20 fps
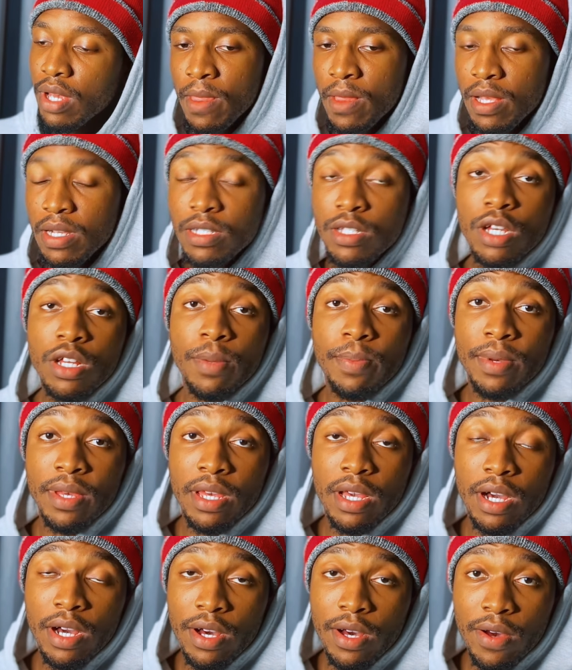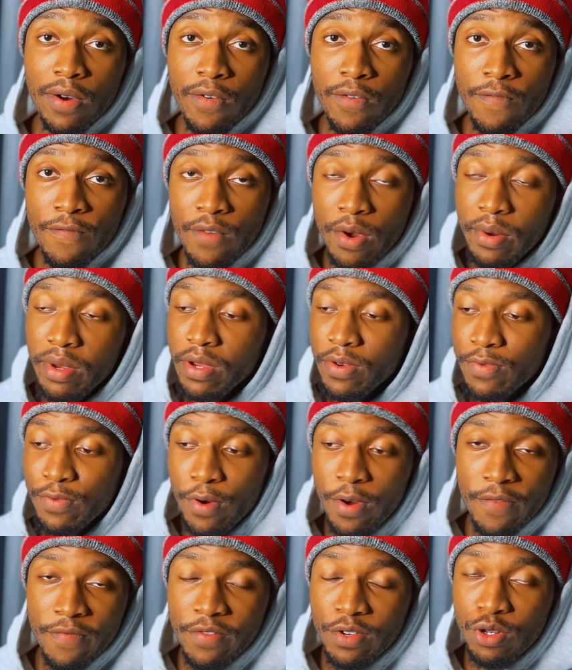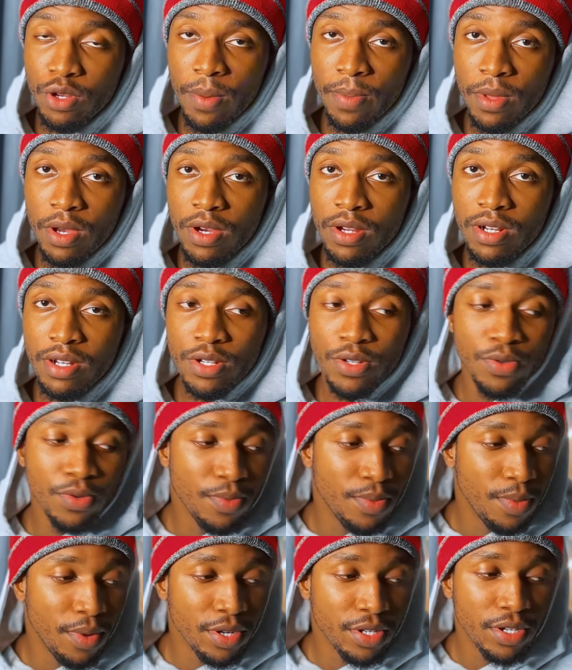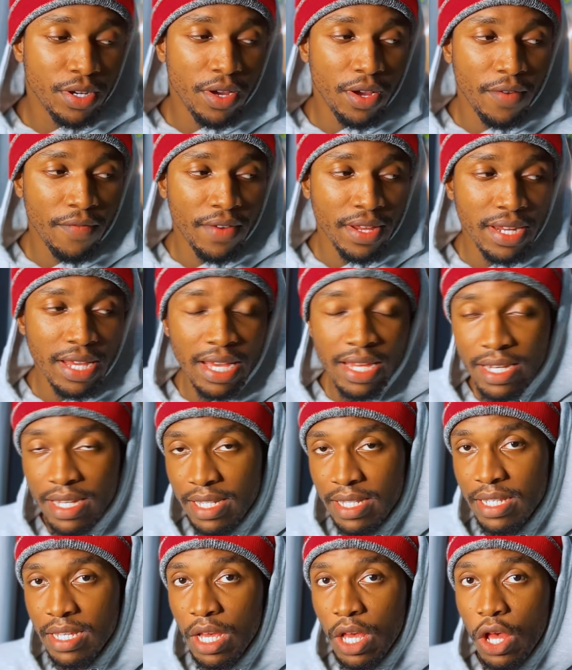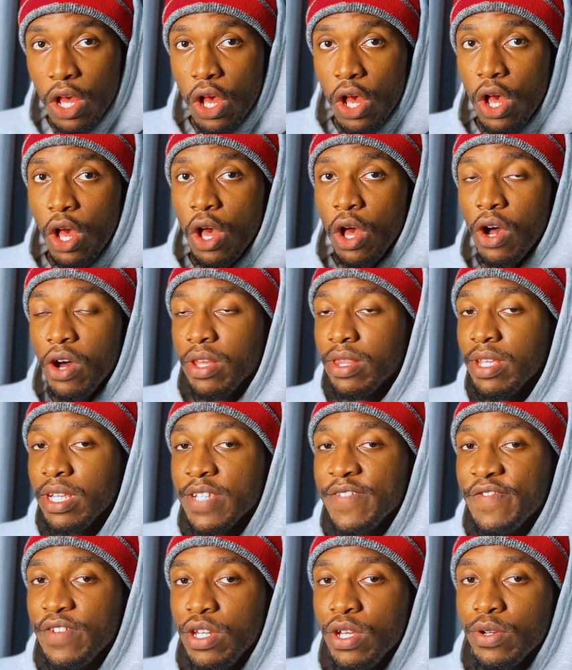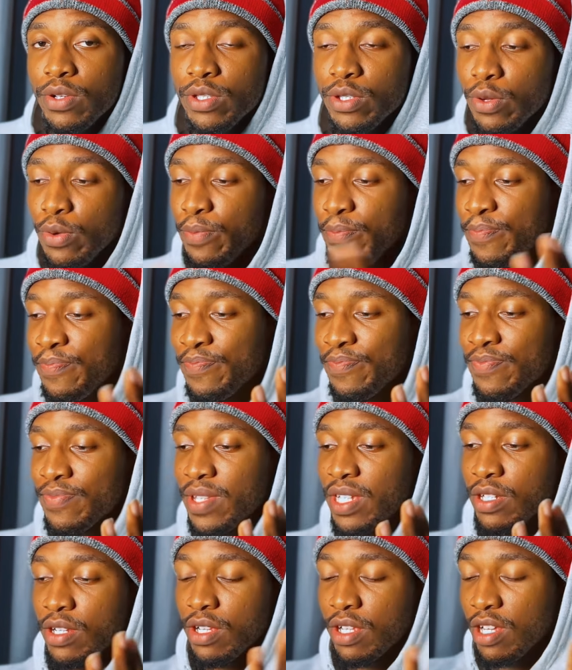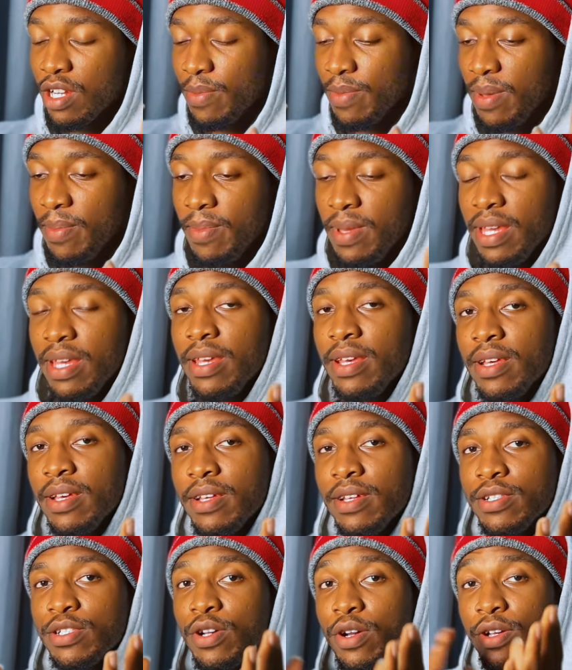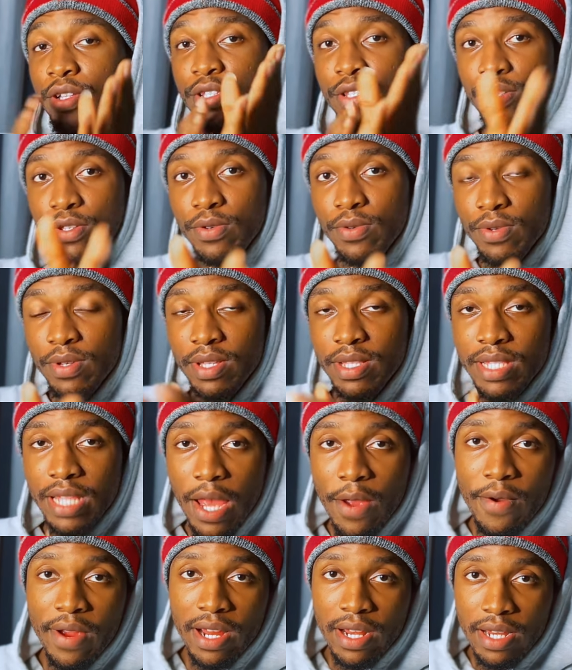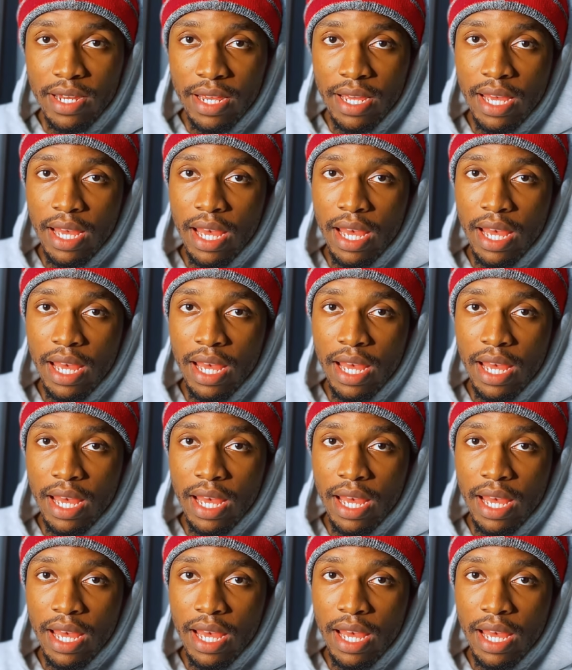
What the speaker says: This is going to be a very raw video. I'm not going to do much of an edit on this video, so this is just going to be me talking to you directly